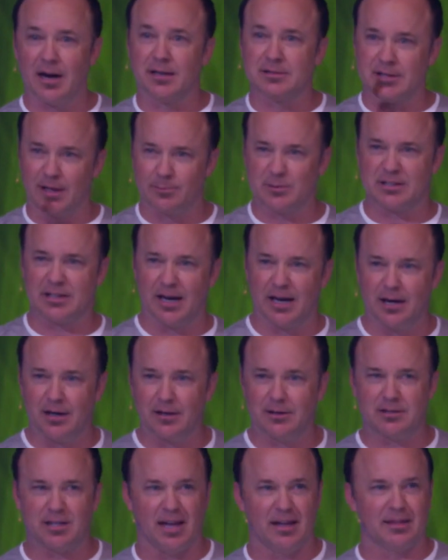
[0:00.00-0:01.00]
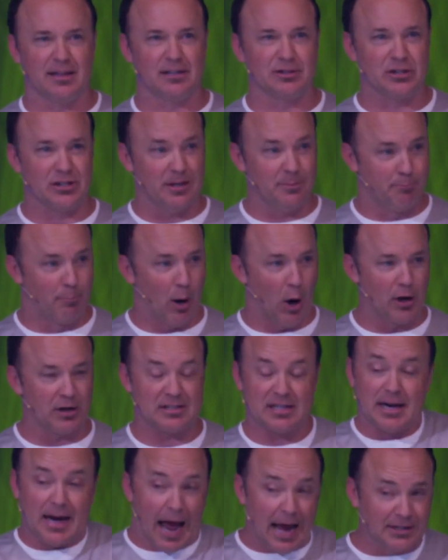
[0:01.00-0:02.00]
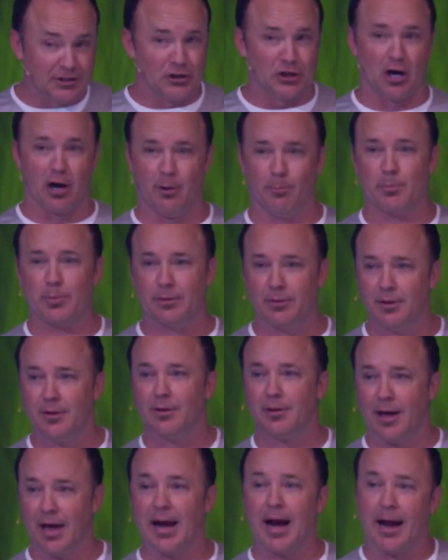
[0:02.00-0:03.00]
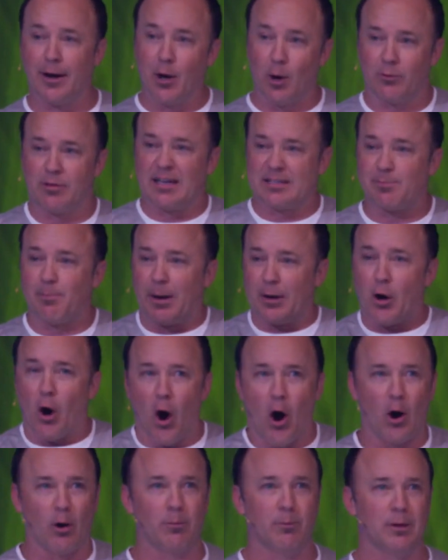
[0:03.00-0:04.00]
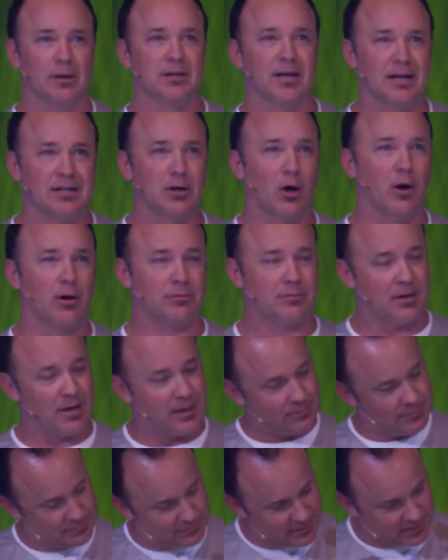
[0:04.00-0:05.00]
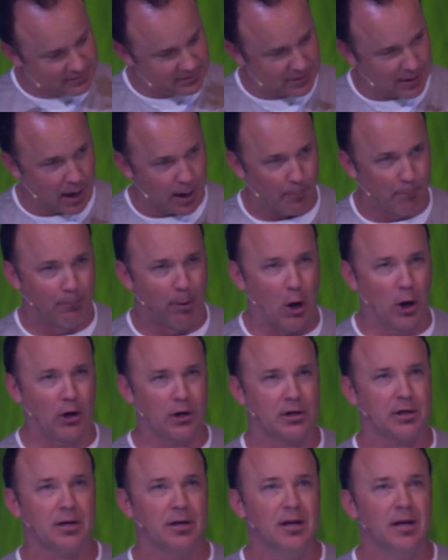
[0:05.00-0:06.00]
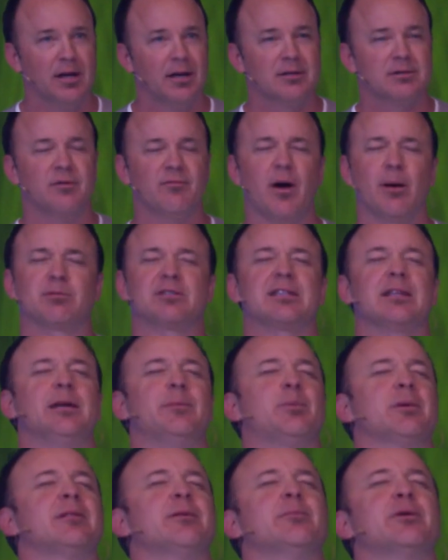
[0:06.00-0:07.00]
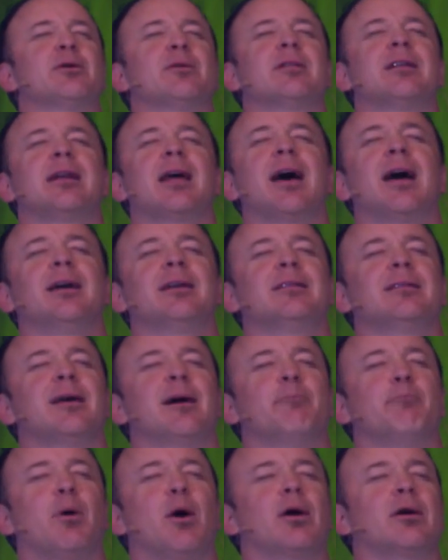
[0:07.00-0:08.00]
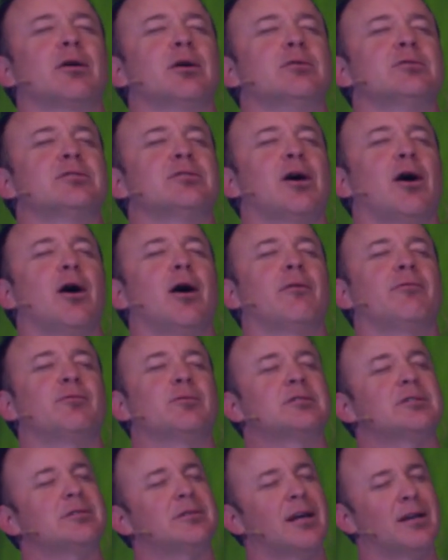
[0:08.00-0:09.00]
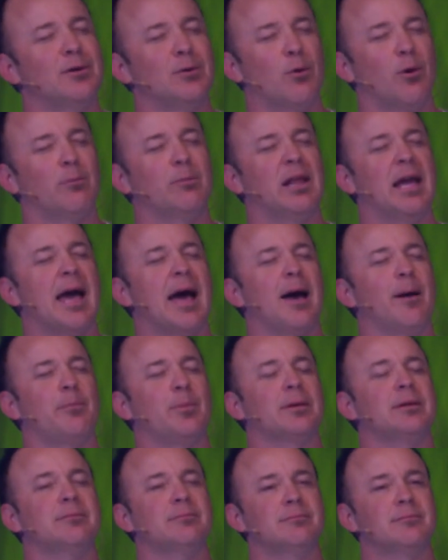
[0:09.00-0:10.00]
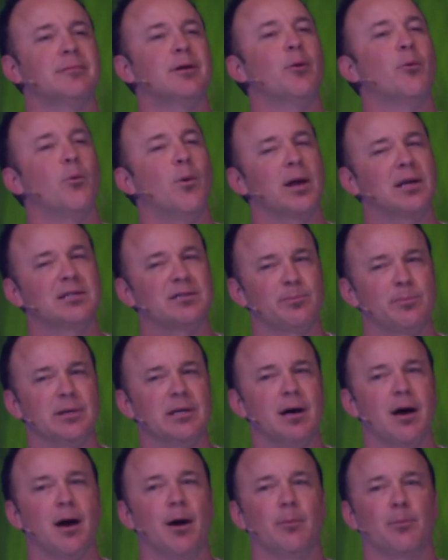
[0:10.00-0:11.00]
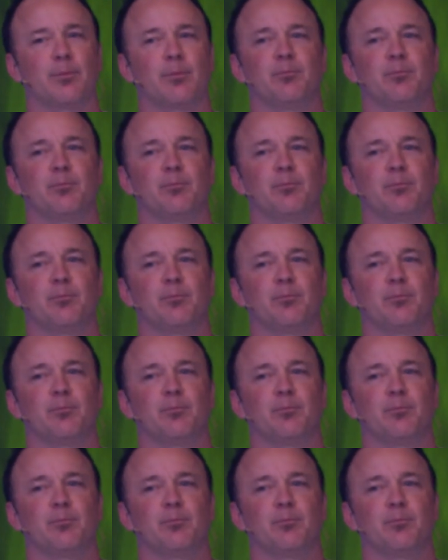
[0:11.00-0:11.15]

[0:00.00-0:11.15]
I was upstairs. And then she barks and I jump. And I know that's my dog, but that dog, you got to bark. So if I'm asleep in the middle of the night and that bark goes off, which doesn't normally happen, wakes me up.